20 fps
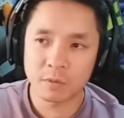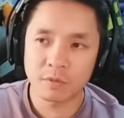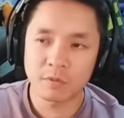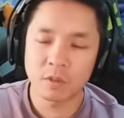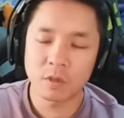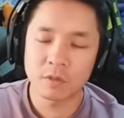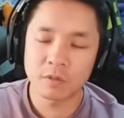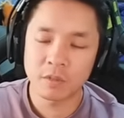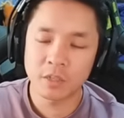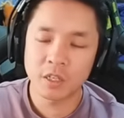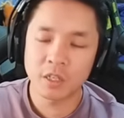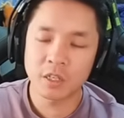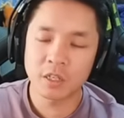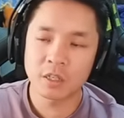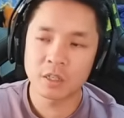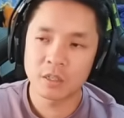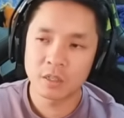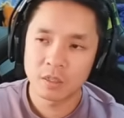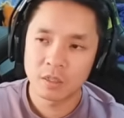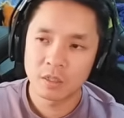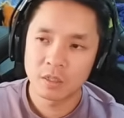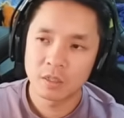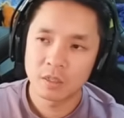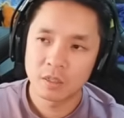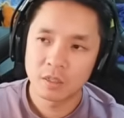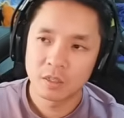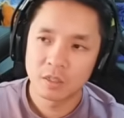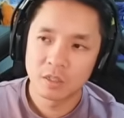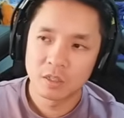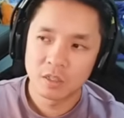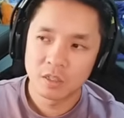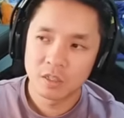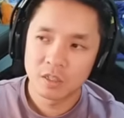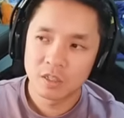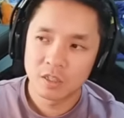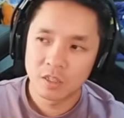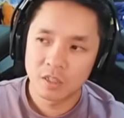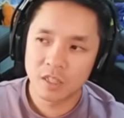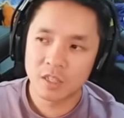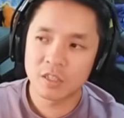evolving. Yeah,
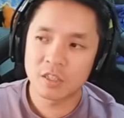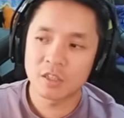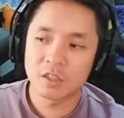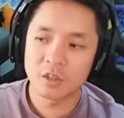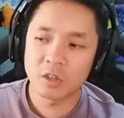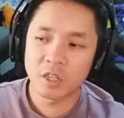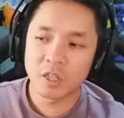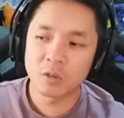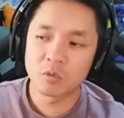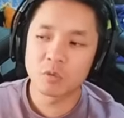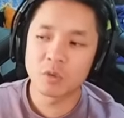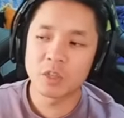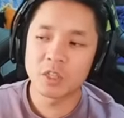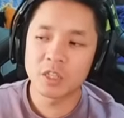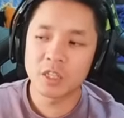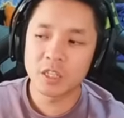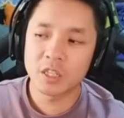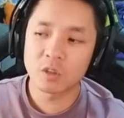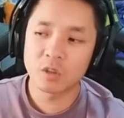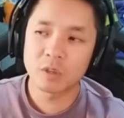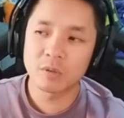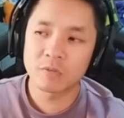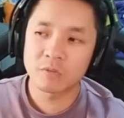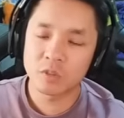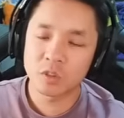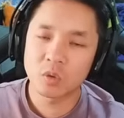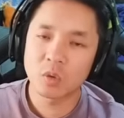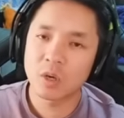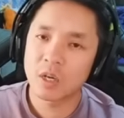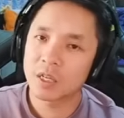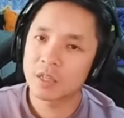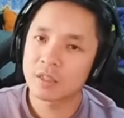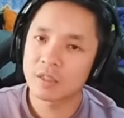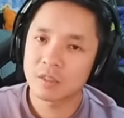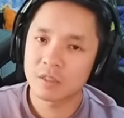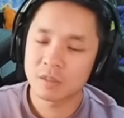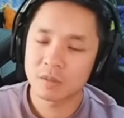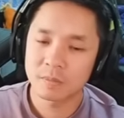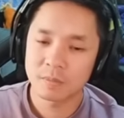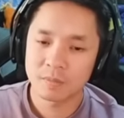this is looking really grim for
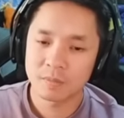twice.